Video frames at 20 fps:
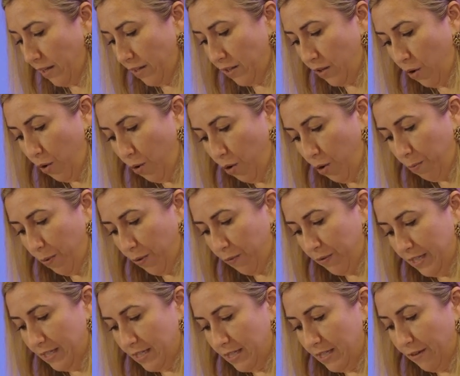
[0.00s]
and the hope of
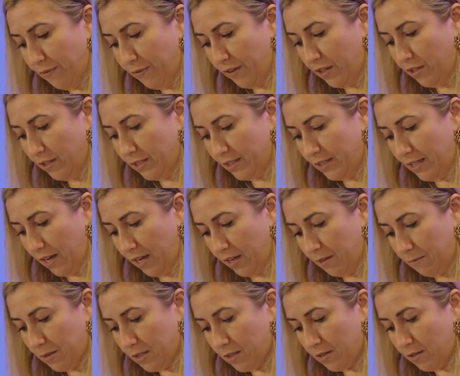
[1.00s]
these difficult
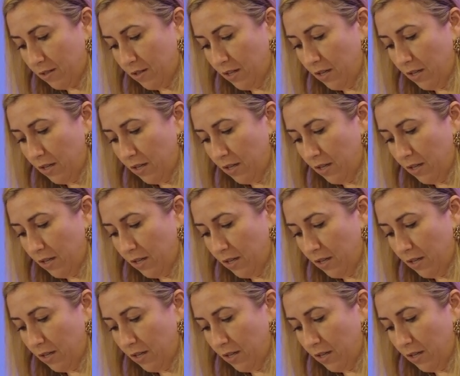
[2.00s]
times.